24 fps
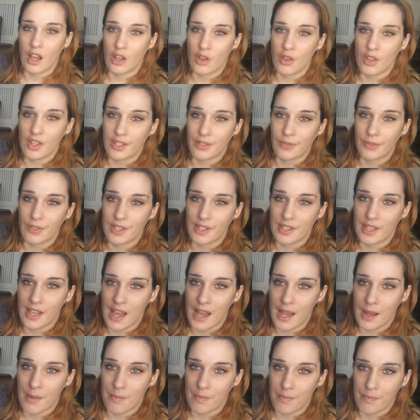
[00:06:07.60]
I got this for
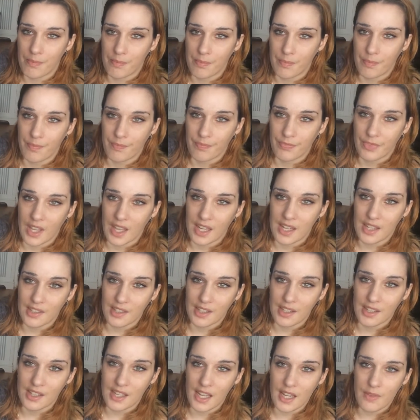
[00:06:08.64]
Sam, and it's
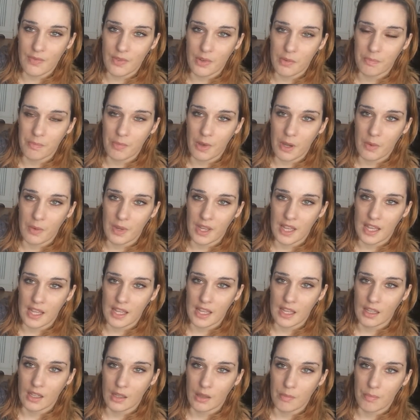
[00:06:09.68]
a David
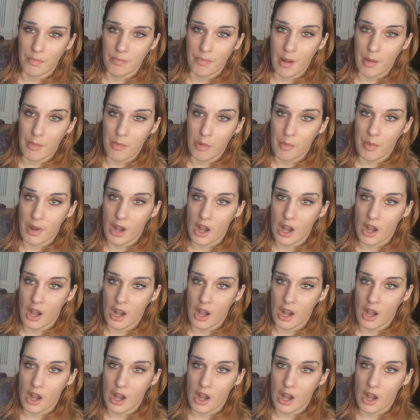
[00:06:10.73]
Bowie bubble